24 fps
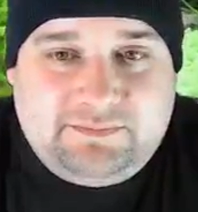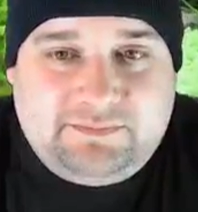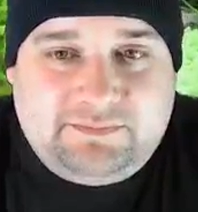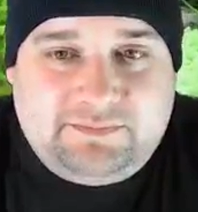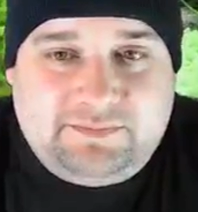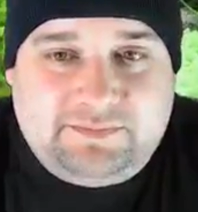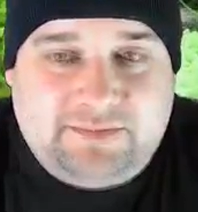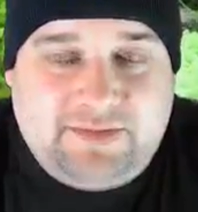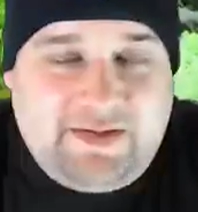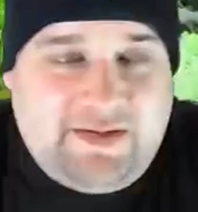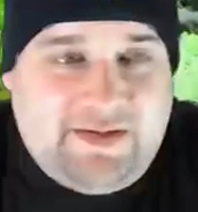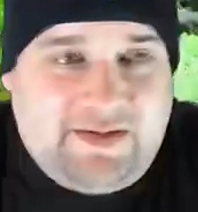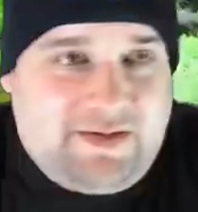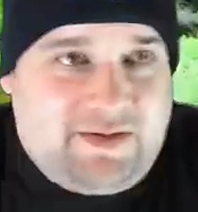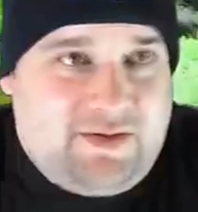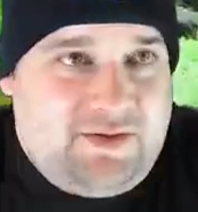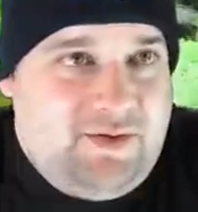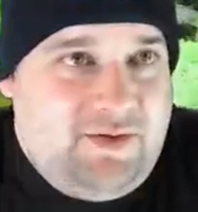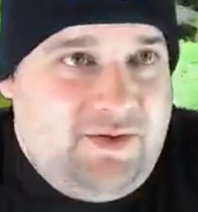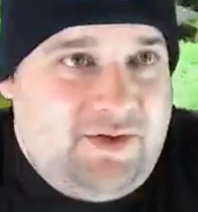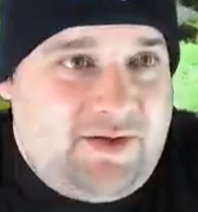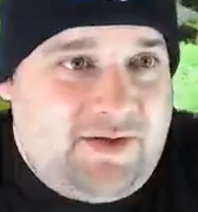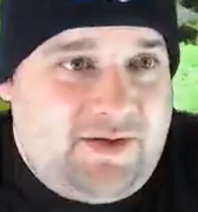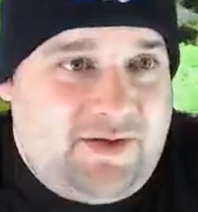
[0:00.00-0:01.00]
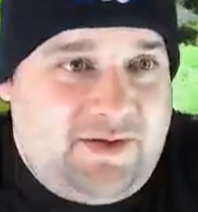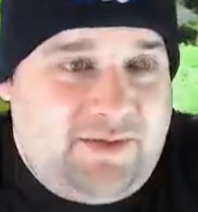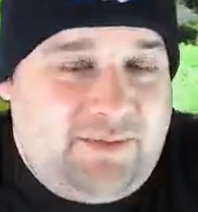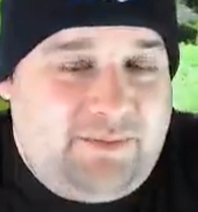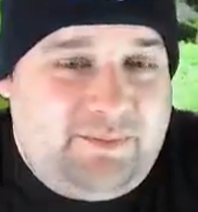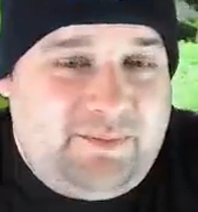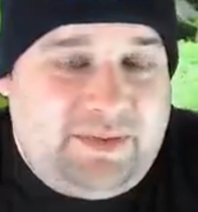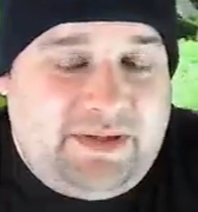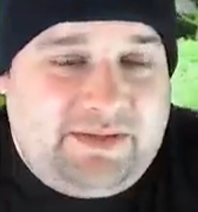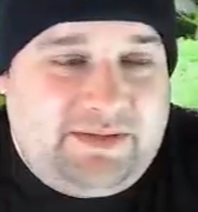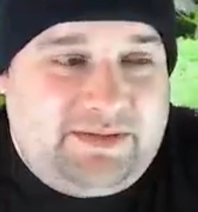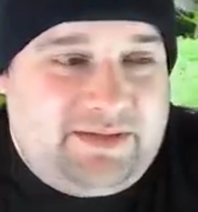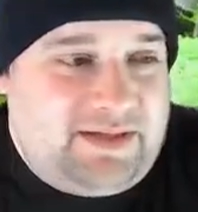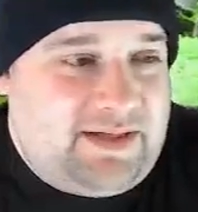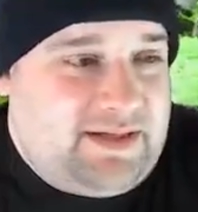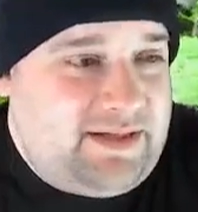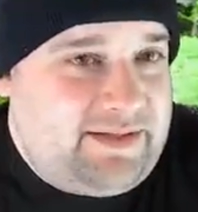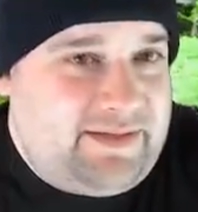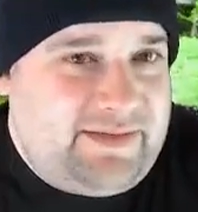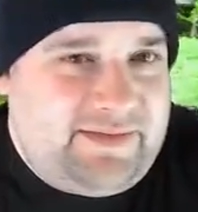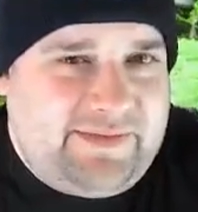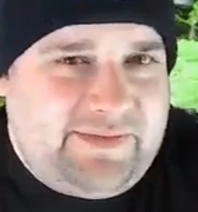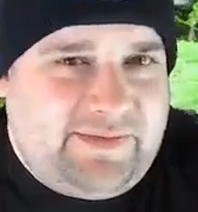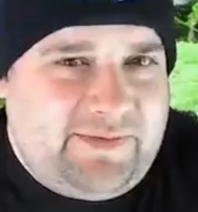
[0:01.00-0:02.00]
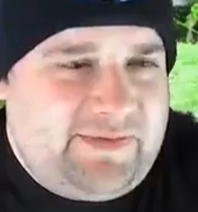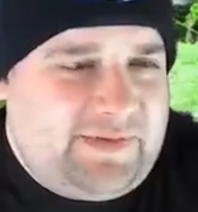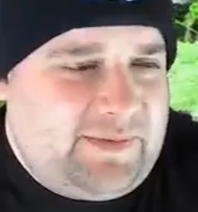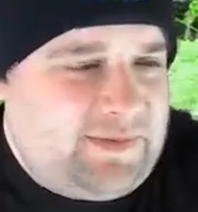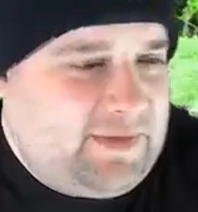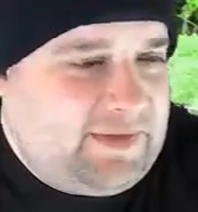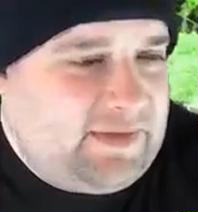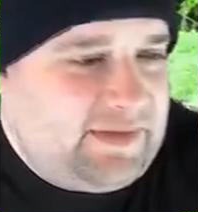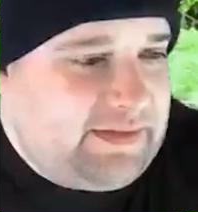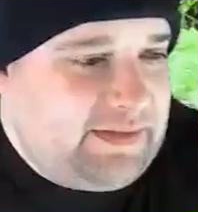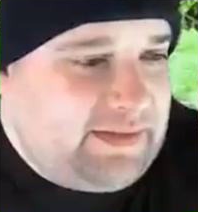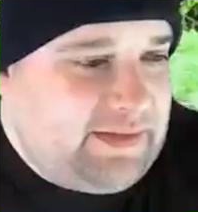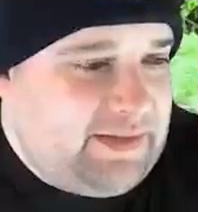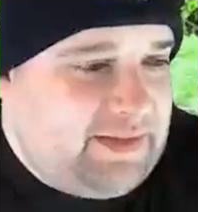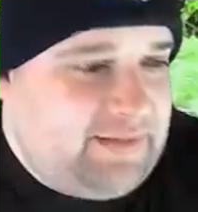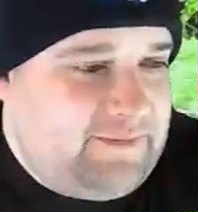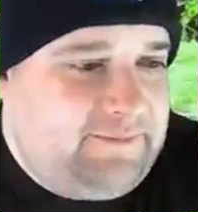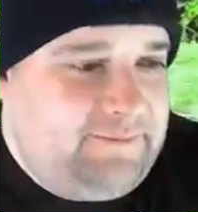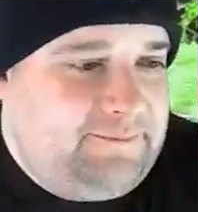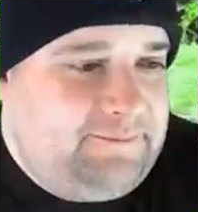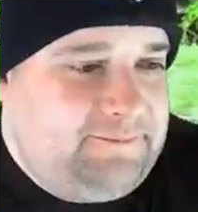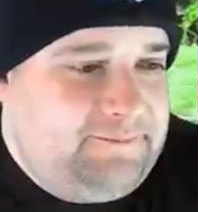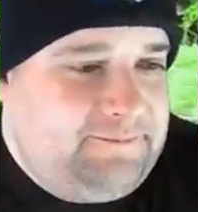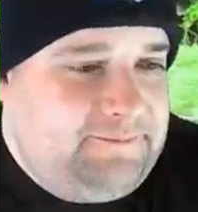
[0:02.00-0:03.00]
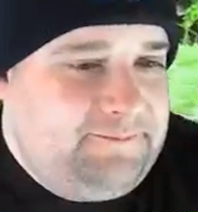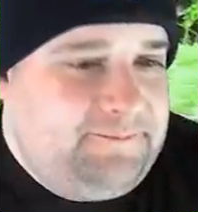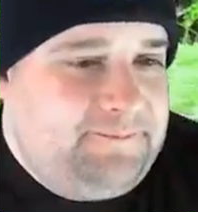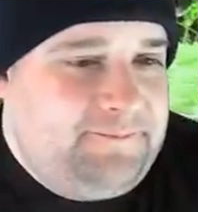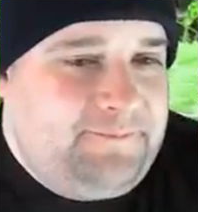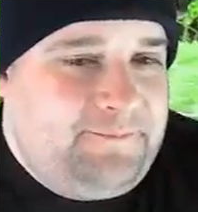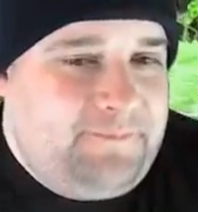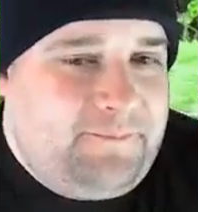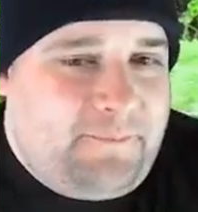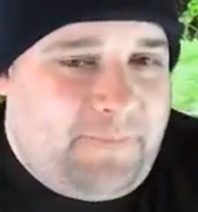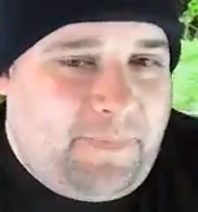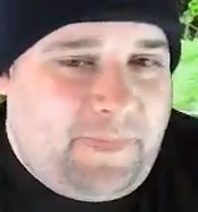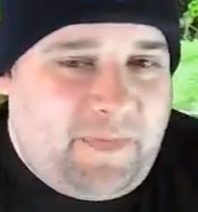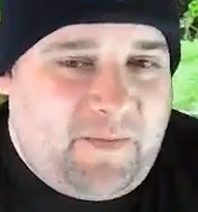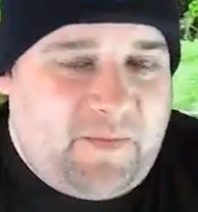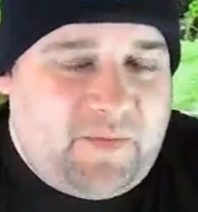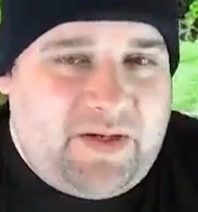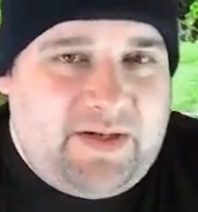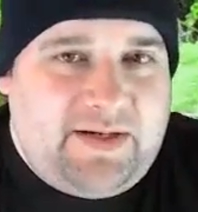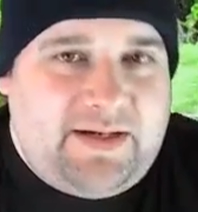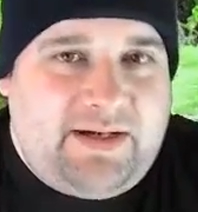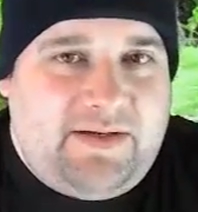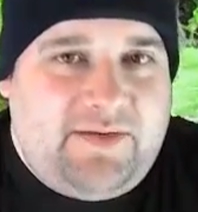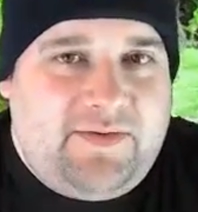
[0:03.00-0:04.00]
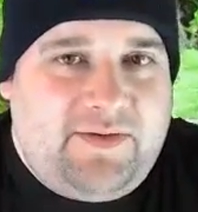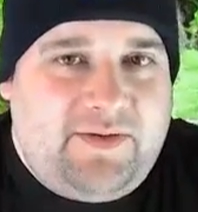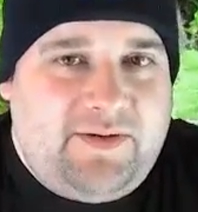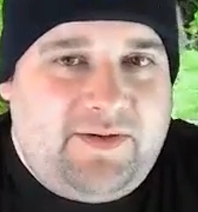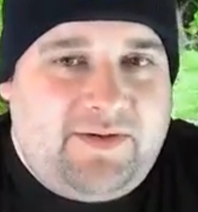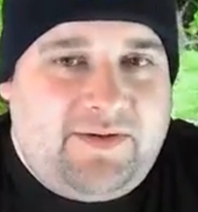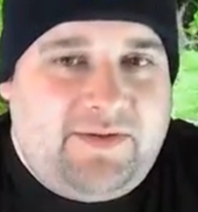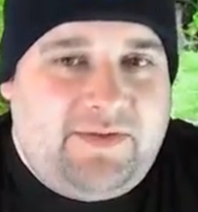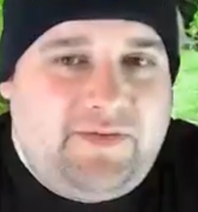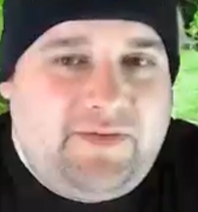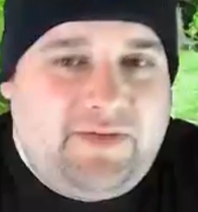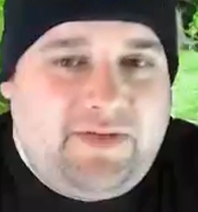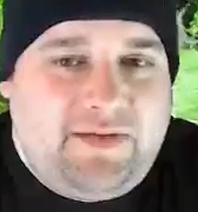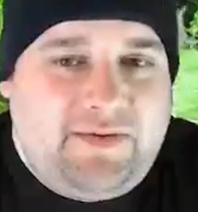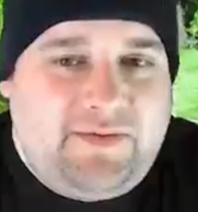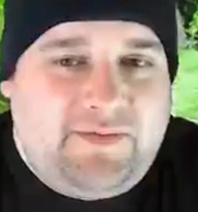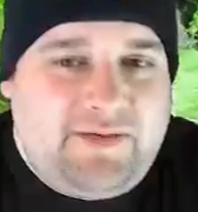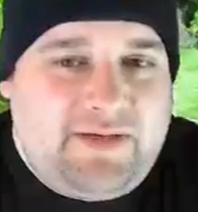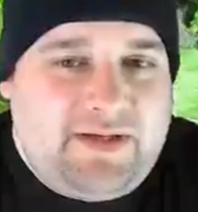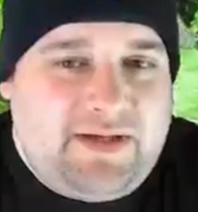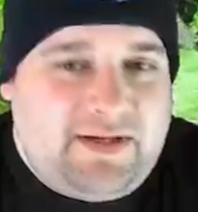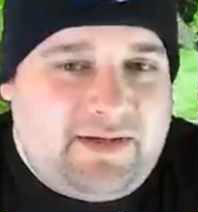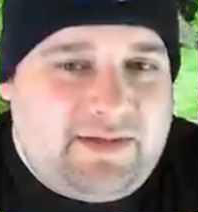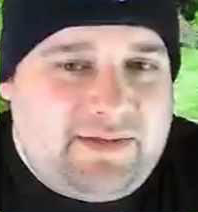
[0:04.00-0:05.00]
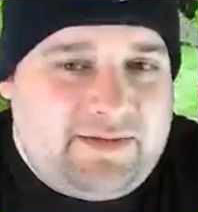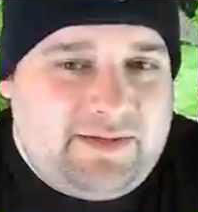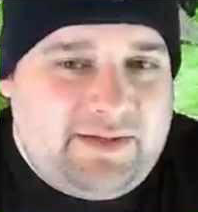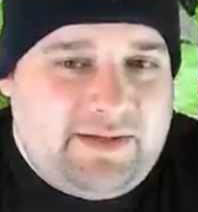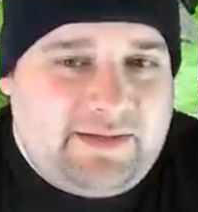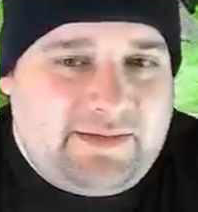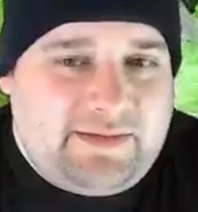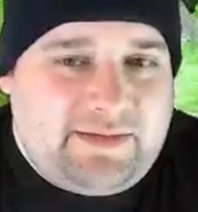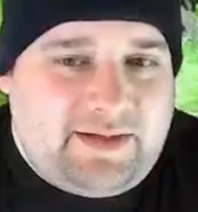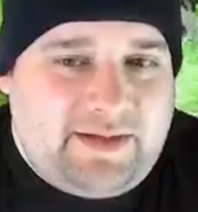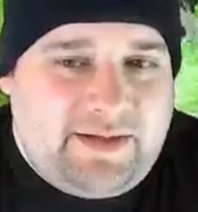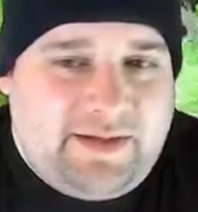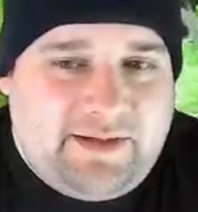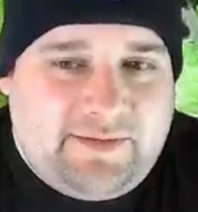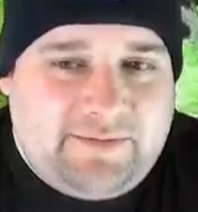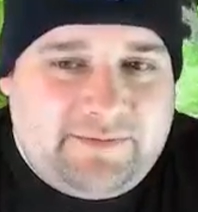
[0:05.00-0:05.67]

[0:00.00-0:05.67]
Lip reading: The Kudo punctatus or something like that. Right now they're in a 33-gallon tank that I have.